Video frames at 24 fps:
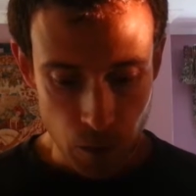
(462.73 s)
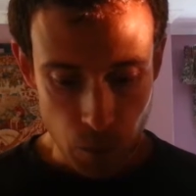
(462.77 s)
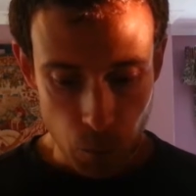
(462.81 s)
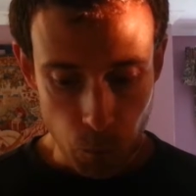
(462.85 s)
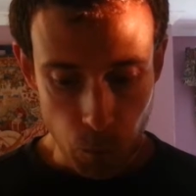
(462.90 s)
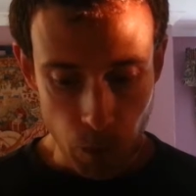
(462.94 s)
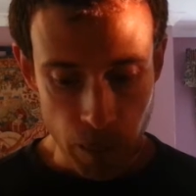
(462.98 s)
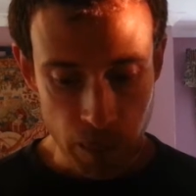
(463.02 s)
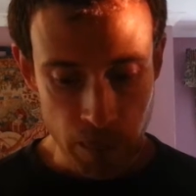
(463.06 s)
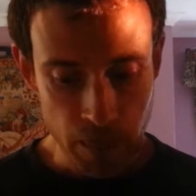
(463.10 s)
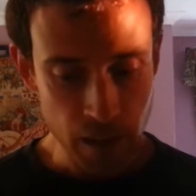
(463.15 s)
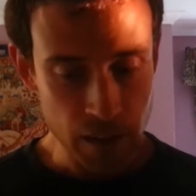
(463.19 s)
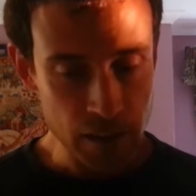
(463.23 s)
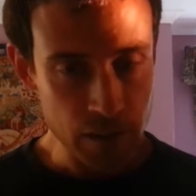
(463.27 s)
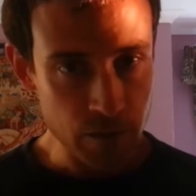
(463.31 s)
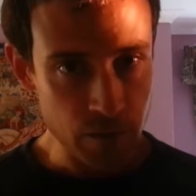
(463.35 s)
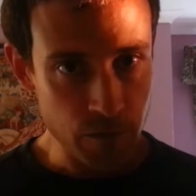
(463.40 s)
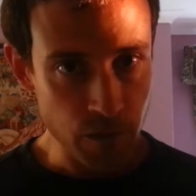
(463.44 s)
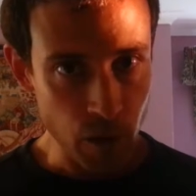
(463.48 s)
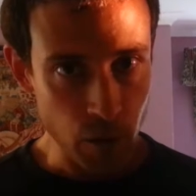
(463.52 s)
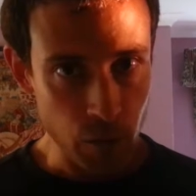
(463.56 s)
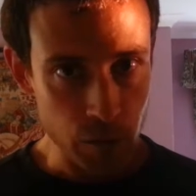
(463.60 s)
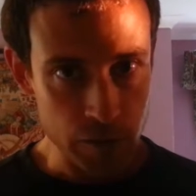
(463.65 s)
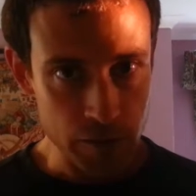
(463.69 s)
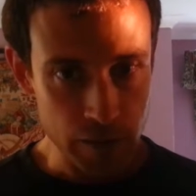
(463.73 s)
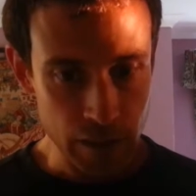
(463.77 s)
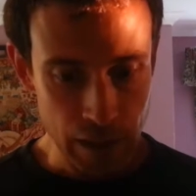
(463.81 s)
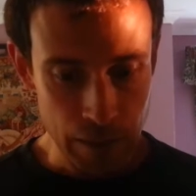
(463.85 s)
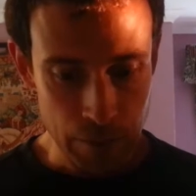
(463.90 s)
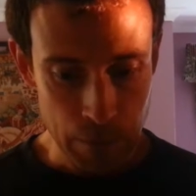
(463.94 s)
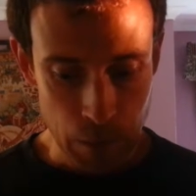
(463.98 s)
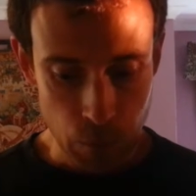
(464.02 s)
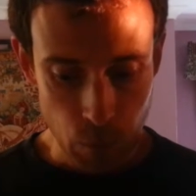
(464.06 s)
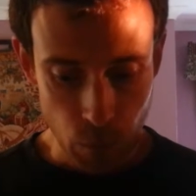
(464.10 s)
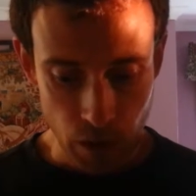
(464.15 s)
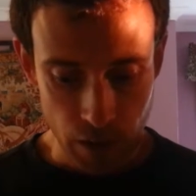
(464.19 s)
whether that involves
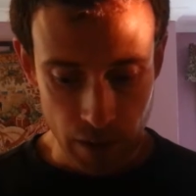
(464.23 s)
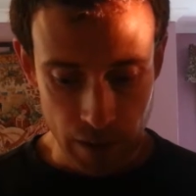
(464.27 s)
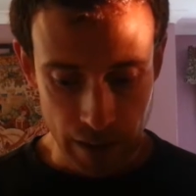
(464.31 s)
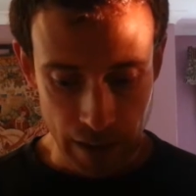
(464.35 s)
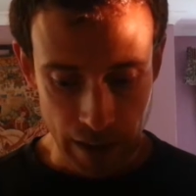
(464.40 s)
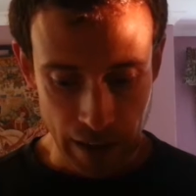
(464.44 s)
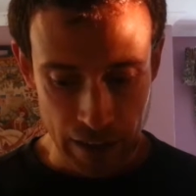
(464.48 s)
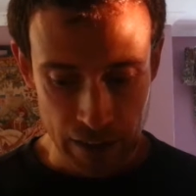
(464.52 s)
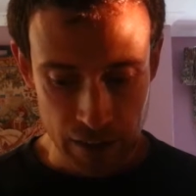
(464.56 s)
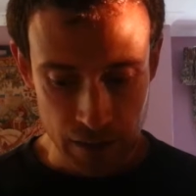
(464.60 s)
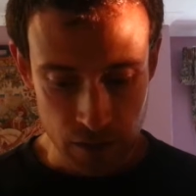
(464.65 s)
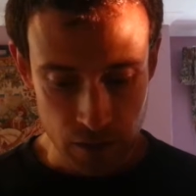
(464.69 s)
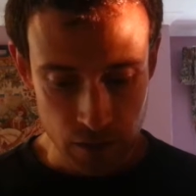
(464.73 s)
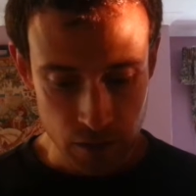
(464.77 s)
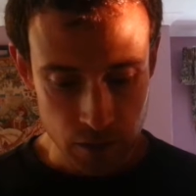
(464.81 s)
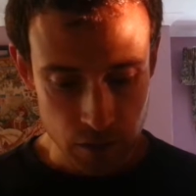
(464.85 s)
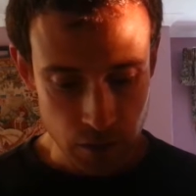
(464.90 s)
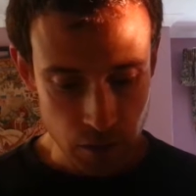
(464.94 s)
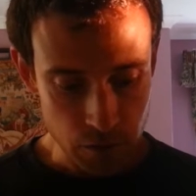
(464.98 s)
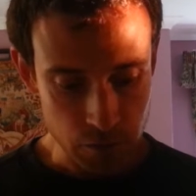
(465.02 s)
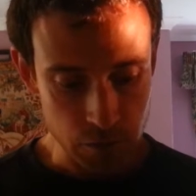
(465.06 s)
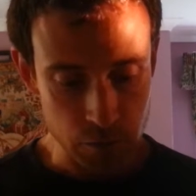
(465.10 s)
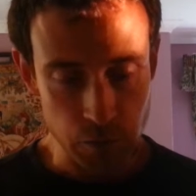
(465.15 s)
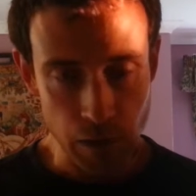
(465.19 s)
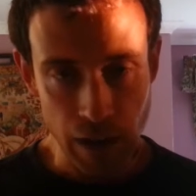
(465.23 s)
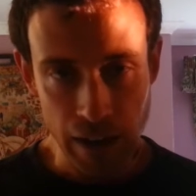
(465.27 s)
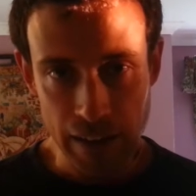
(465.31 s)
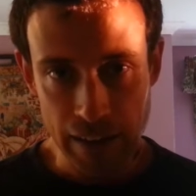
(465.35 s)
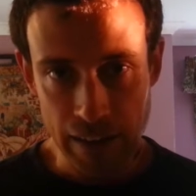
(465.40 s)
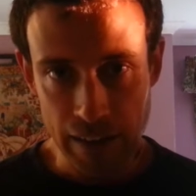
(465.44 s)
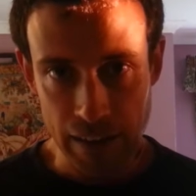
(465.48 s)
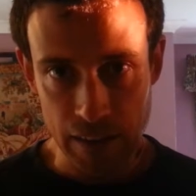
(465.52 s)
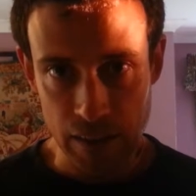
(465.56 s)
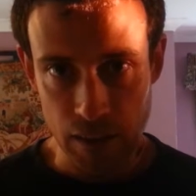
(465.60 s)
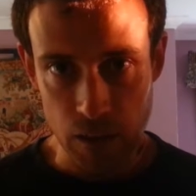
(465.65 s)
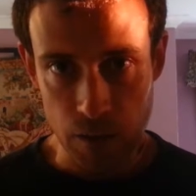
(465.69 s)
naming one candidate,
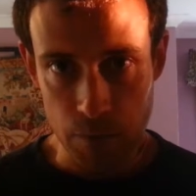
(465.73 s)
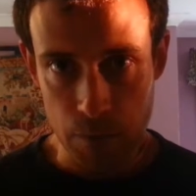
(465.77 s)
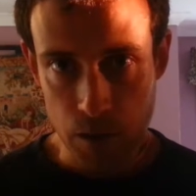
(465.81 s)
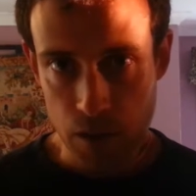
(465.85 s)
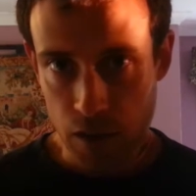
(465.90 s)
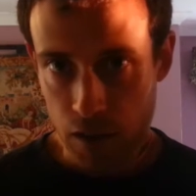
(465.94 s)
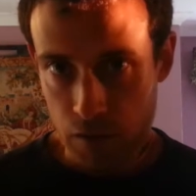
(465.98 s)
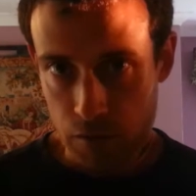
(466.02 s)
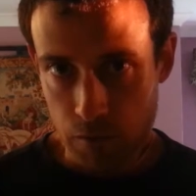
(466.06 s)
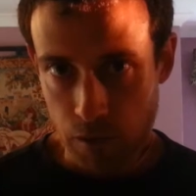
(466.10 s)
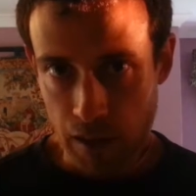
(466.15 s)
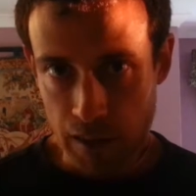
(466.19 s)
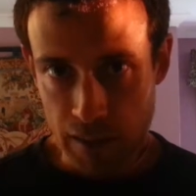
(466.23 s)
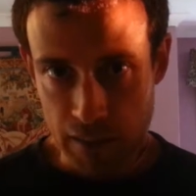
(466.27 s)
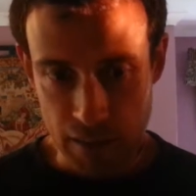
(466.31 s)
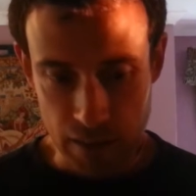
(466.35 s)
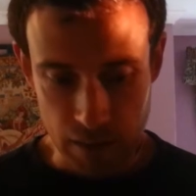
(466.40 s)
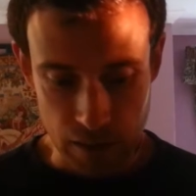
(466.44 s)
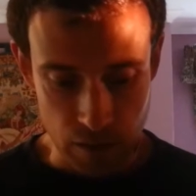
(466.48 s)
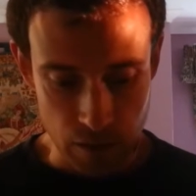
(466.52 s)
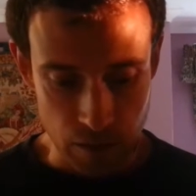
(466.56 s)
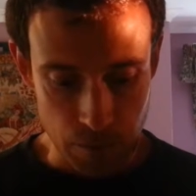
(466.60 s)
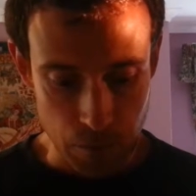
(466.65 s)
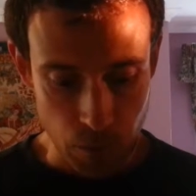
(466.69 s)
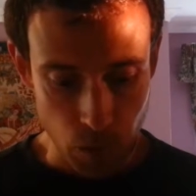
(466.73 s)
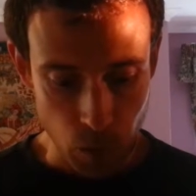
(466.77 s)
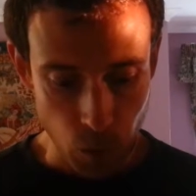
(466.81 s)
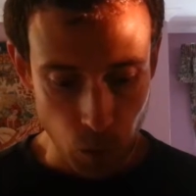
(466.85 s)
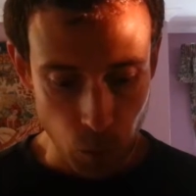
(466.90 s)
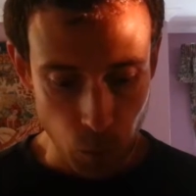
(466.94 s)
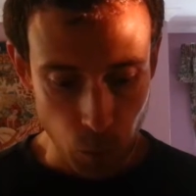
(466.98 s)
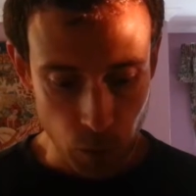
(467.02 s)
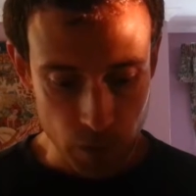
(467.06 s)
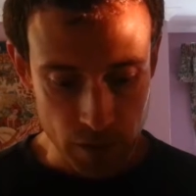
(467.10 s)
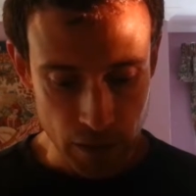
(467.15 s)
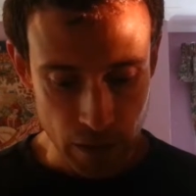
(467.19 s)
ranking them, rating them, or
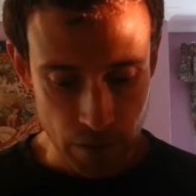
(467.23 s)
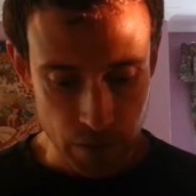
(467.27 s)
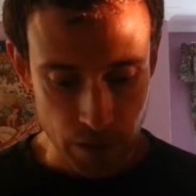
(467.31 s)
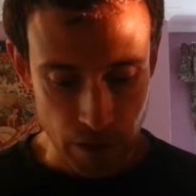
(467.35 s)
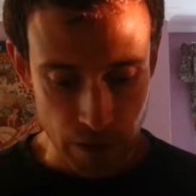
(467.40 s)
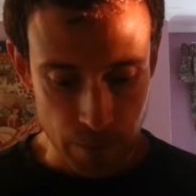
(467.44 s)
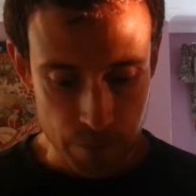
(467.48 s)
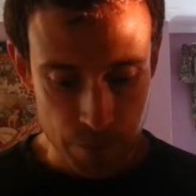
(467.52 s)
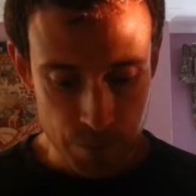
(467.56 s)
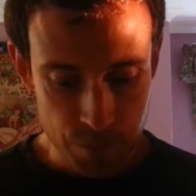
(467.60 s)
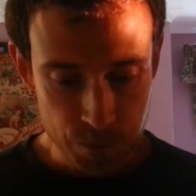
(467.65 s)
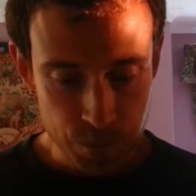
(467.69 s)
whatever.